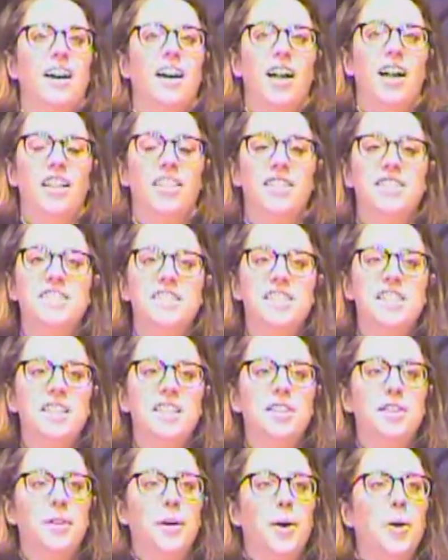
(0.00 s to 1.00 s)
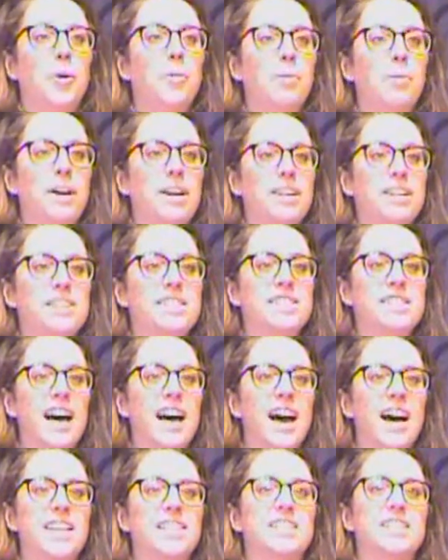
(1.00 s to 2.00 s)
The scene opens
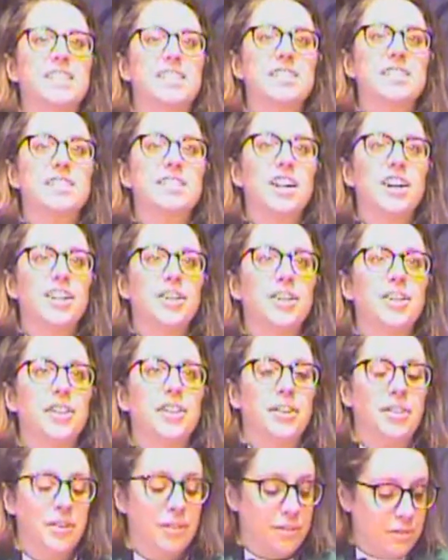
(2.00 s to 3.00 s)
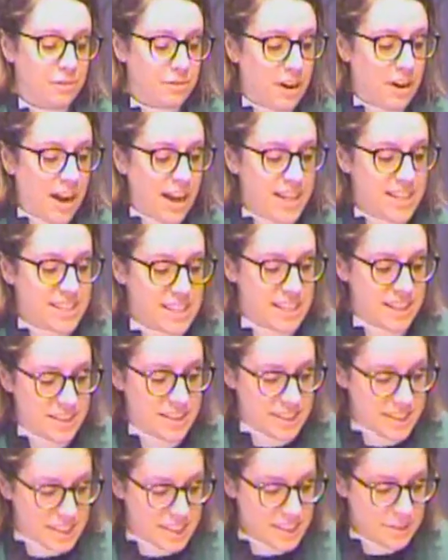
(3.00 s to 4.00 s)
as the sun
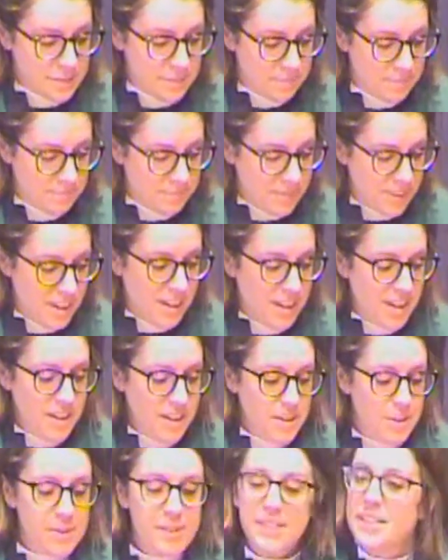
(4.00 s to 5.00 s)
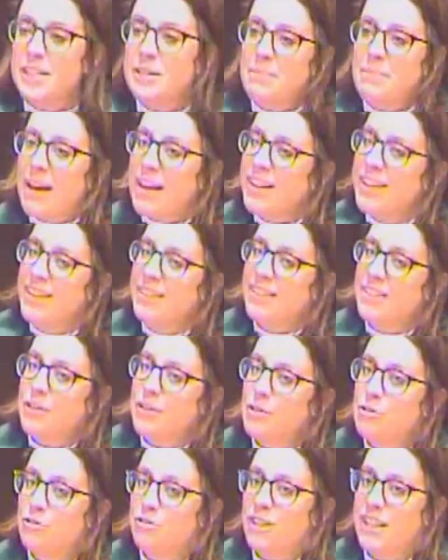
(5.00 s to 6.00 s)
rises. You see many
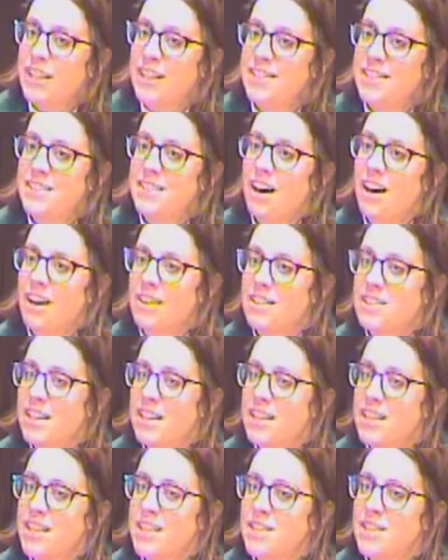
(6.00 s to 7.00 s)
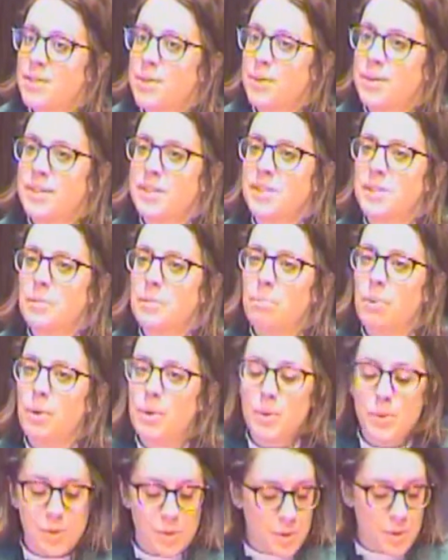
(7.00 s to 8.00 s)
little feet tucked into a
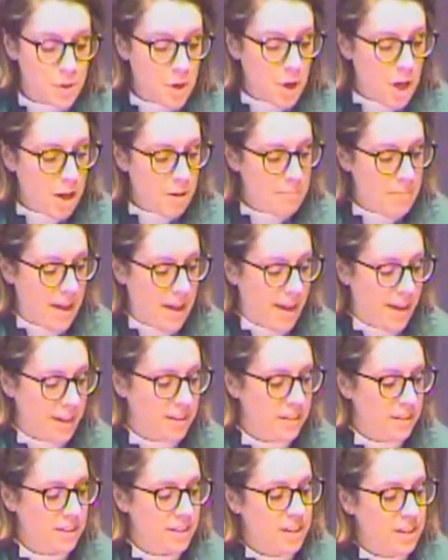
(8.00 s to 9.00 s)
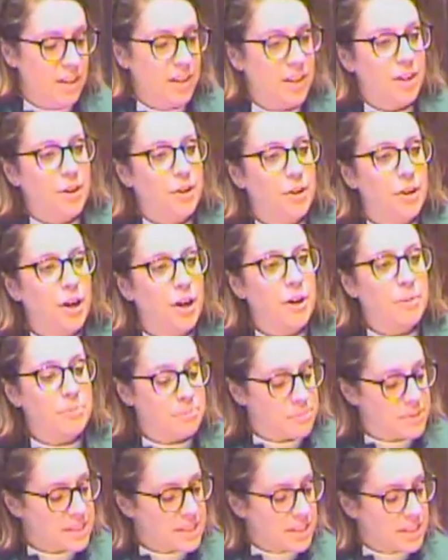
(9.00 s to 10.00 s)
simple straw bed.
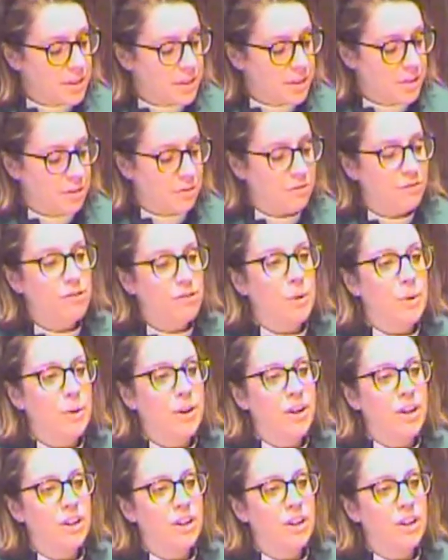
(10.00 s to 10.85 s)
Crumbs litter the floor,